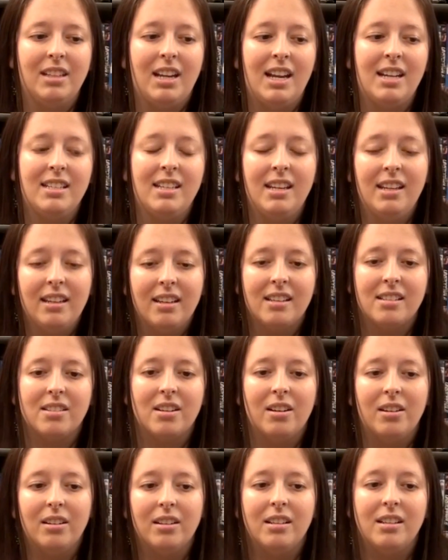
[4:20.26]
I take it as
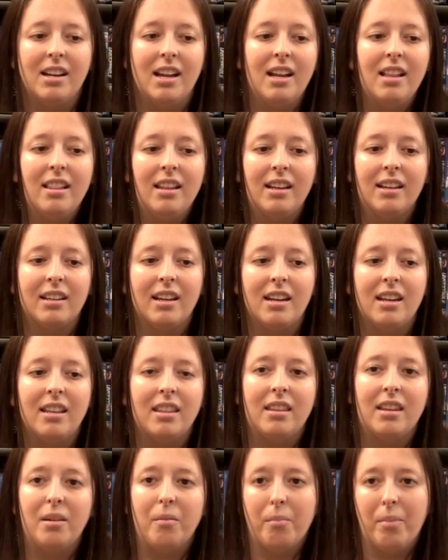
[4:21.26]
art, not like
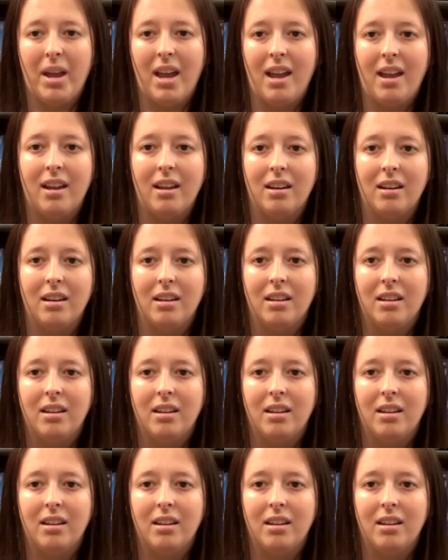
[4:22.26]
anything bad.